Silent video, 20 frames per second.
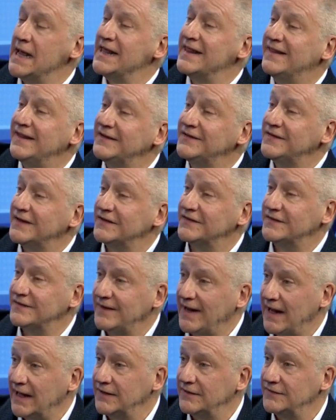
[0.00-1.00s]
This
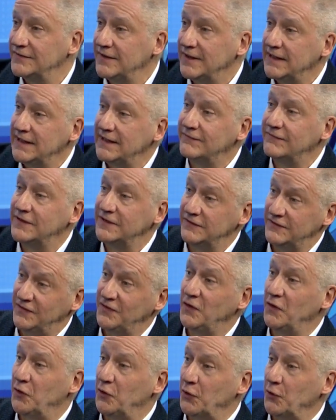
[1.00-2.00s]
extends even
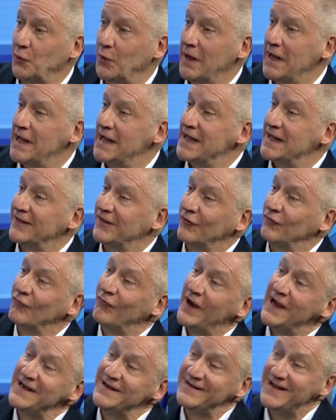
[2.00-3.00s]
to the
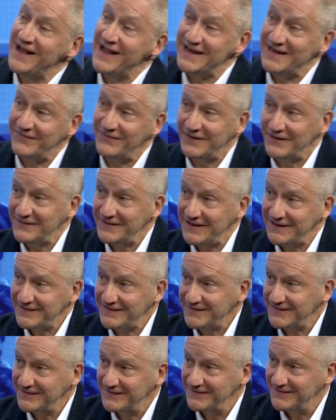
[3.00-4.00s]
right kind of
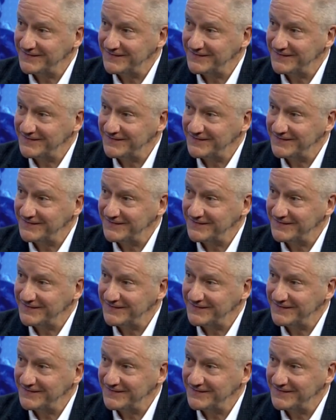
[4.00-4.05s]
illness